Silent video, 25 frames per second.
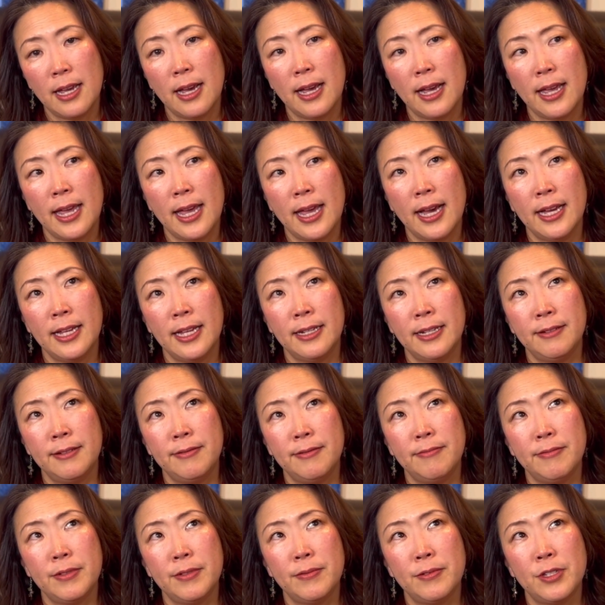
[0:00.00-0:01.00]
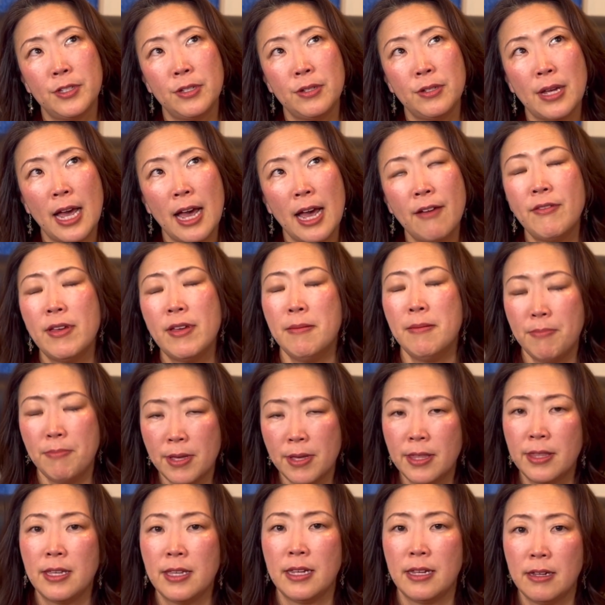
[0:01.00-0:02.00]
and to have
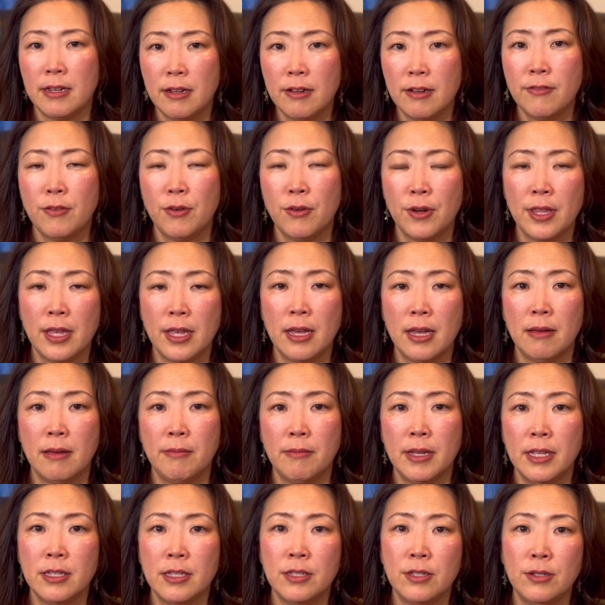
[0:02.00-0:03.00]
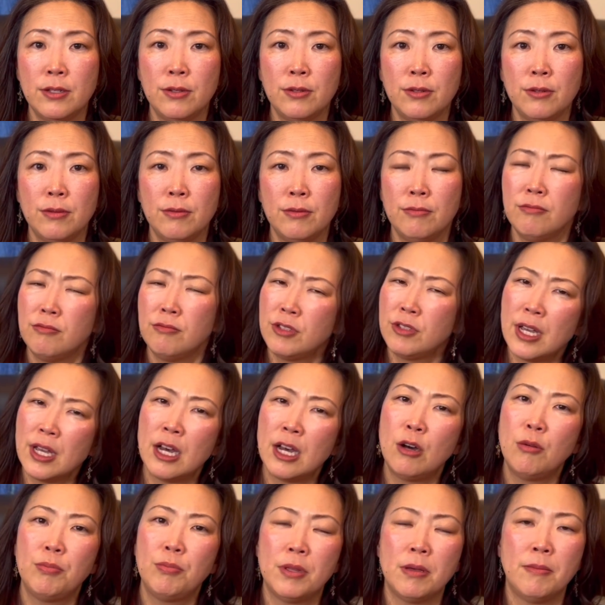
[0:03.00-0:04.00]
empathy for them and to
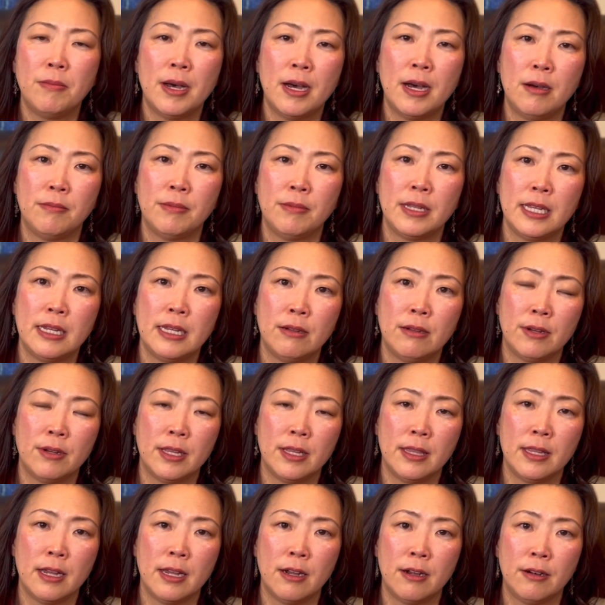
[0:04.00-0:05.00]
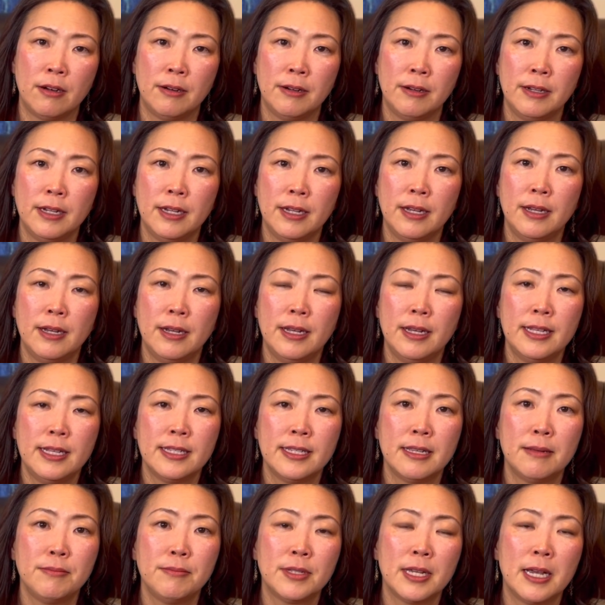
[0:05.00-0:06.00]
help them out here and there.
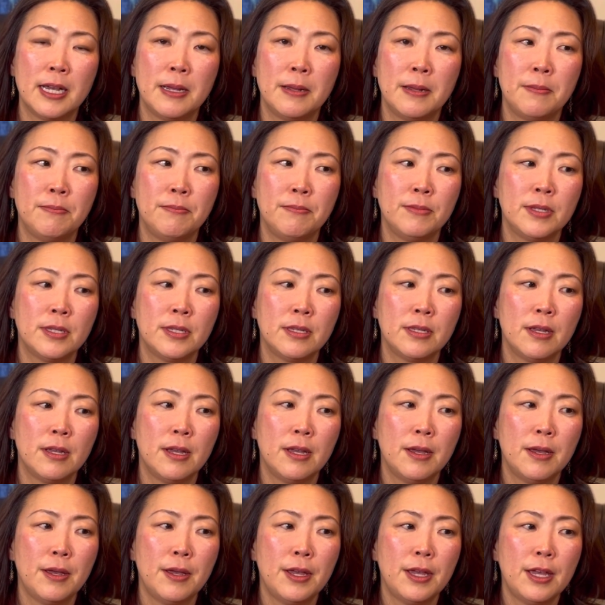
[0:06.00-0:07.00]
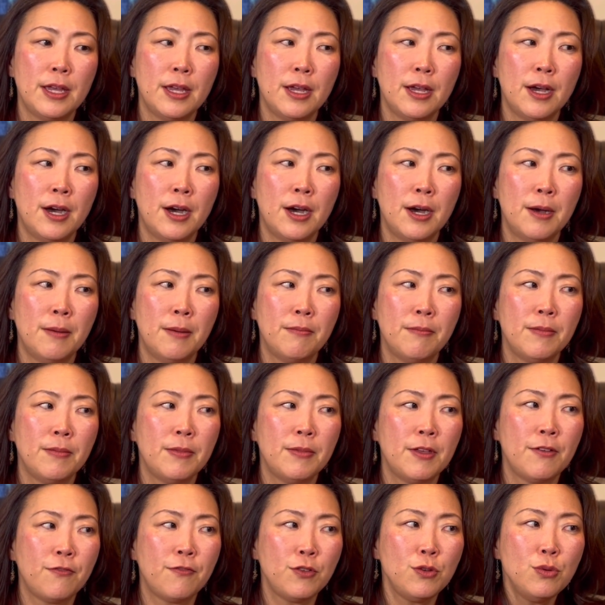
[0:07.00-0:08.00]
Sometimes
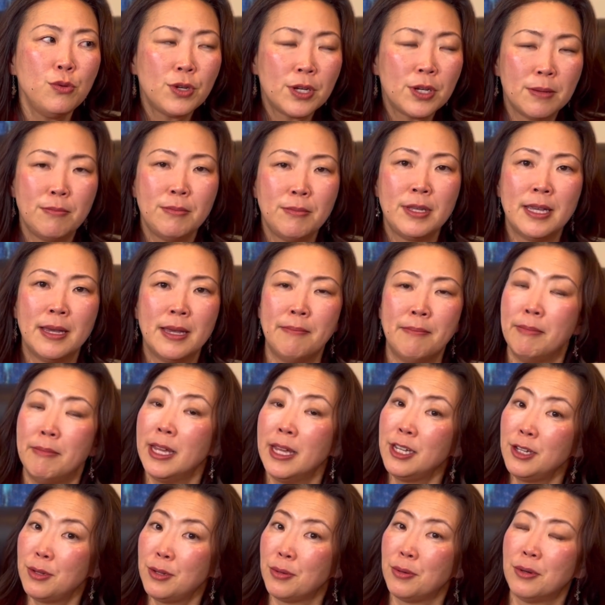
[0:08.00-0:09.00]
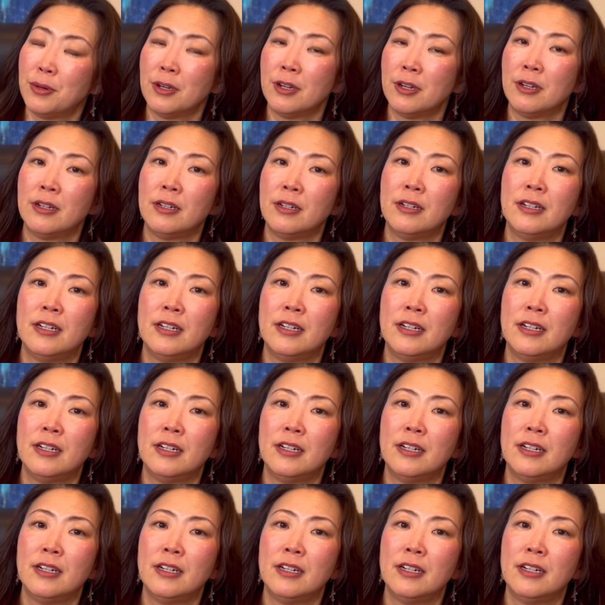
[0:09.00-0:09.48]
if you can be a mentor